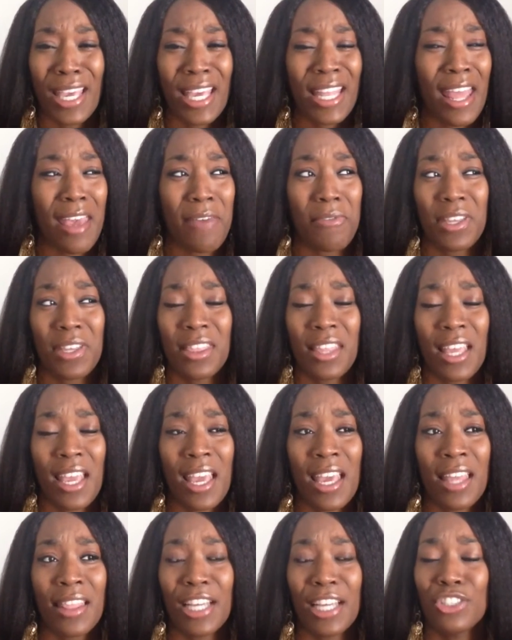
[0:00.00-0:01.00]
and
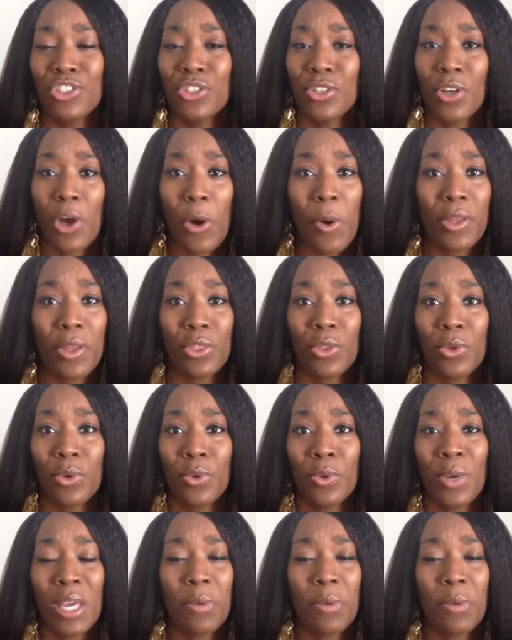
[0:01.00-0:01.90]
everything that you're going through,